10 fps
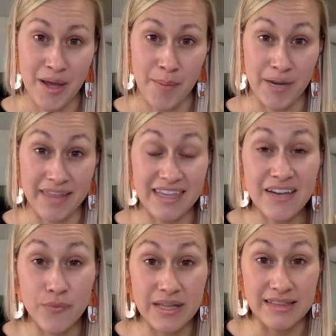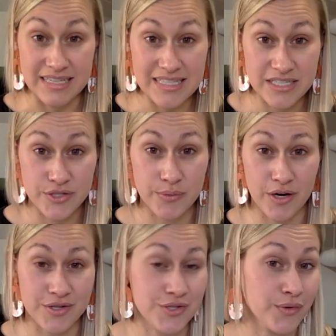But I think if we listen to
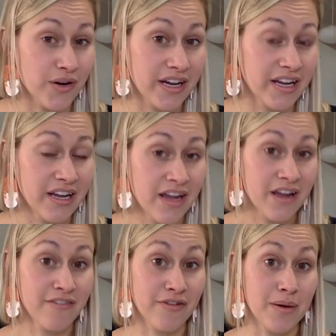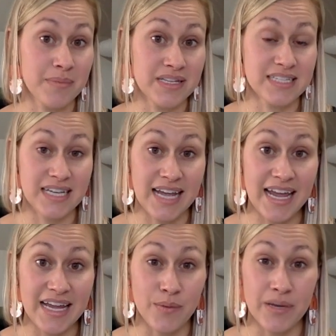our story from
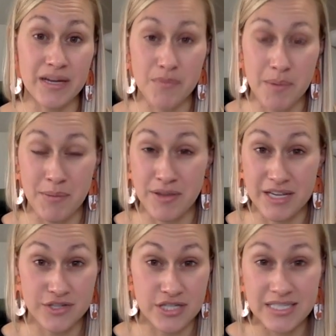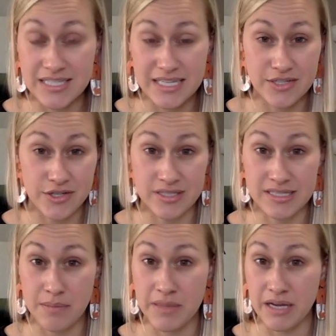today, we can remember that Jesus can turn
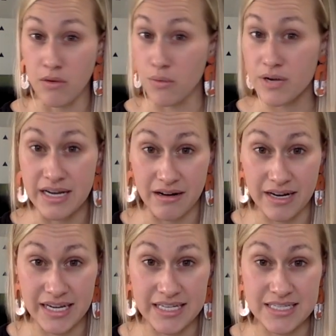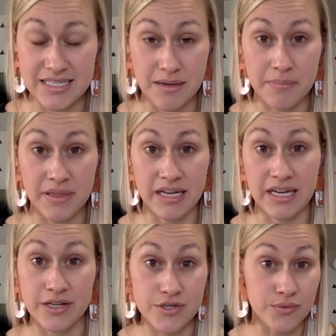something ordinary into something
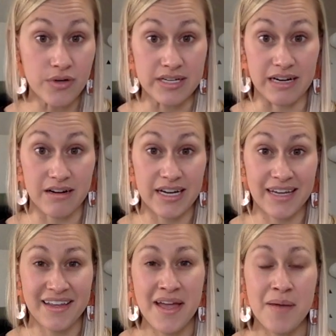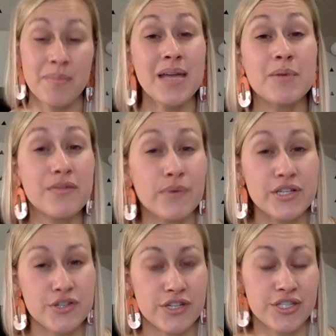extraordinary. Maybe if we
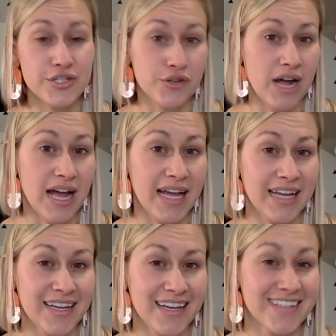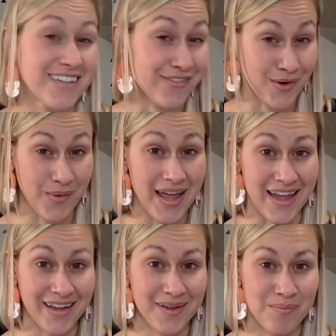just try a different
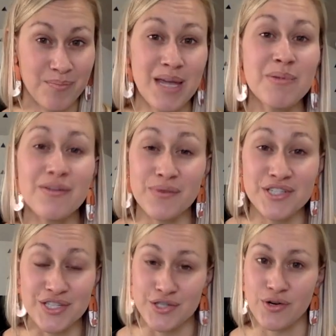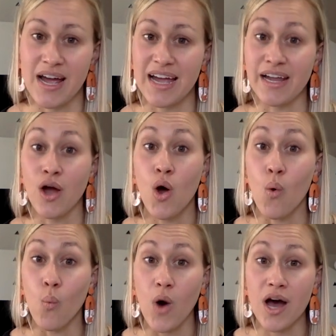way. Maybe if we just try
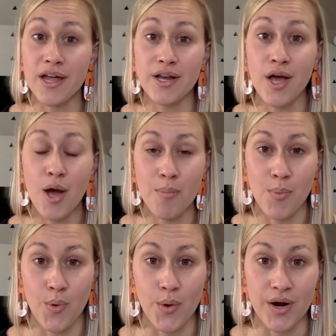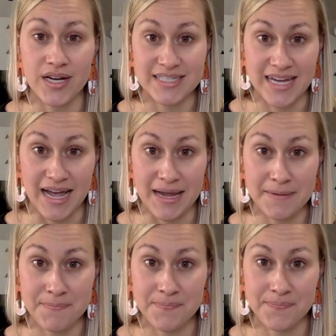one more
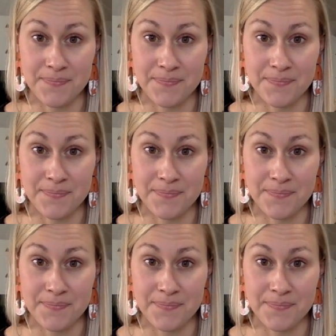time.